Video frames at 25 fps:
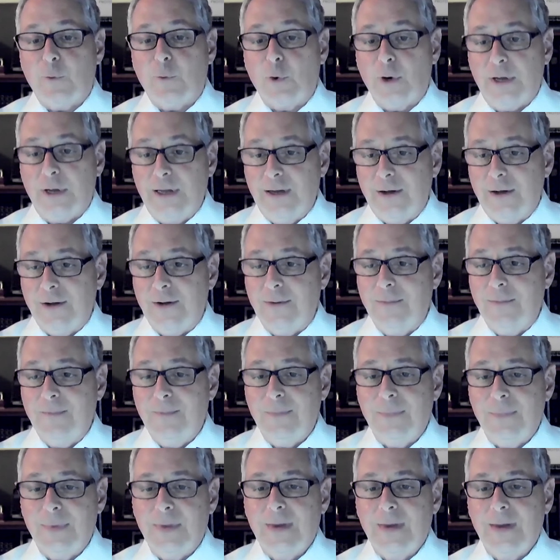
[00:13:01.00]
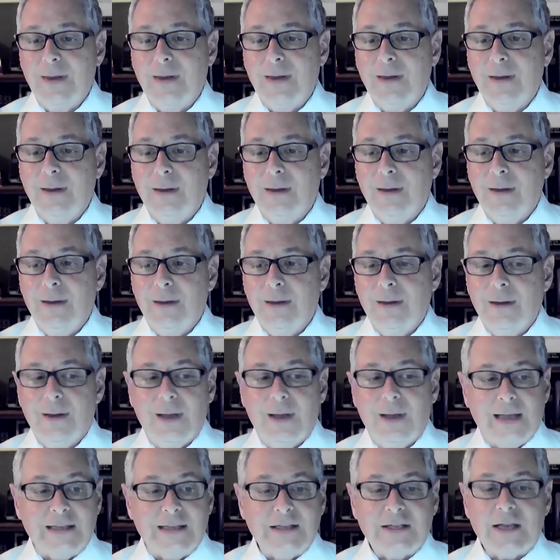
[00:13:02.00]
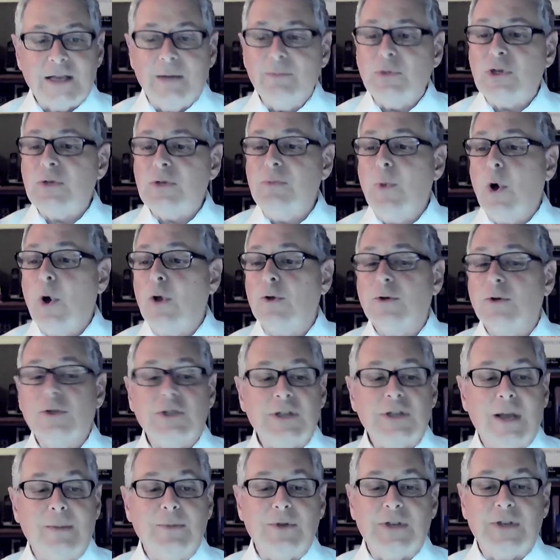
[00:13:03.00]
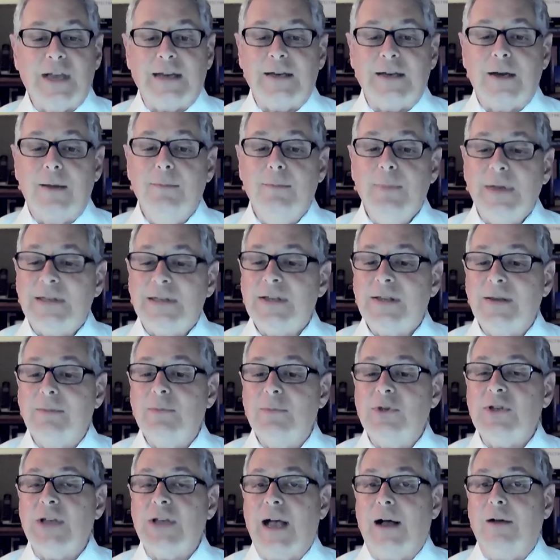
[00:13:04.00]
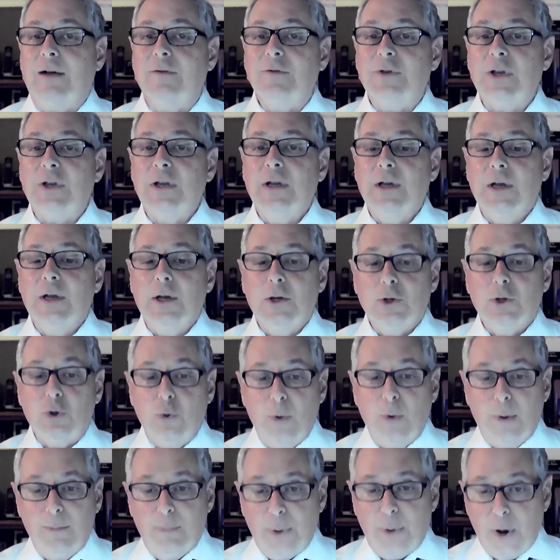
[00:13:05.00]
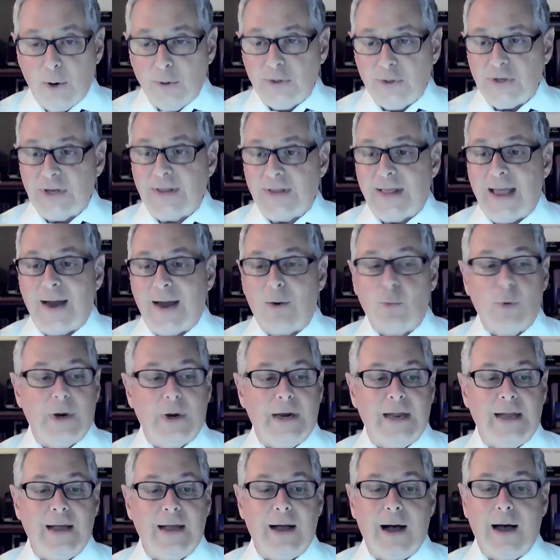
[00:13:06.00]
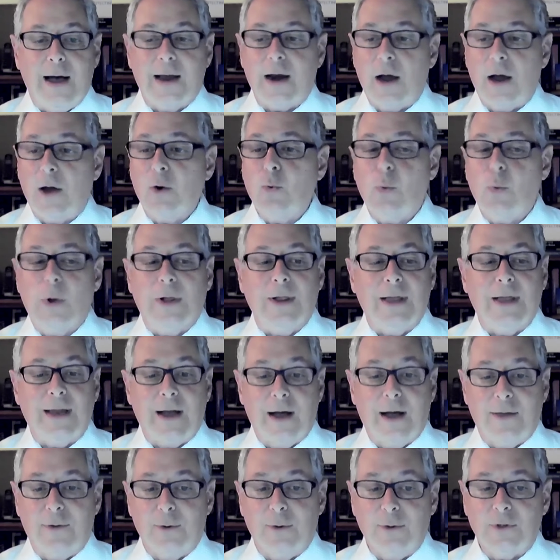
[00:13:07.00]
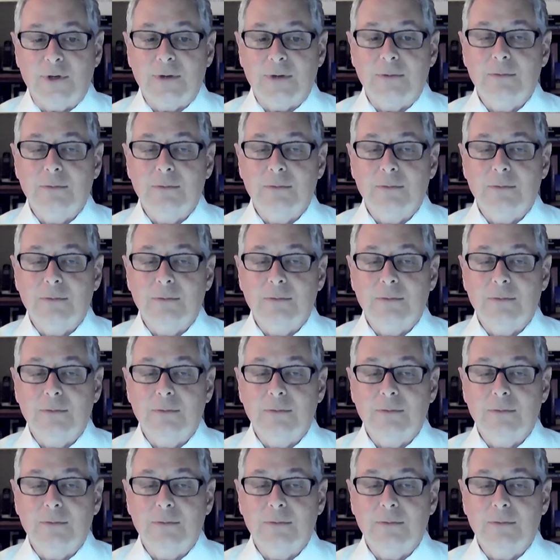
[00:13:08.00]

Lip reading: ill. And some smaller subset commits themselves to imposing that reading on unwilling others.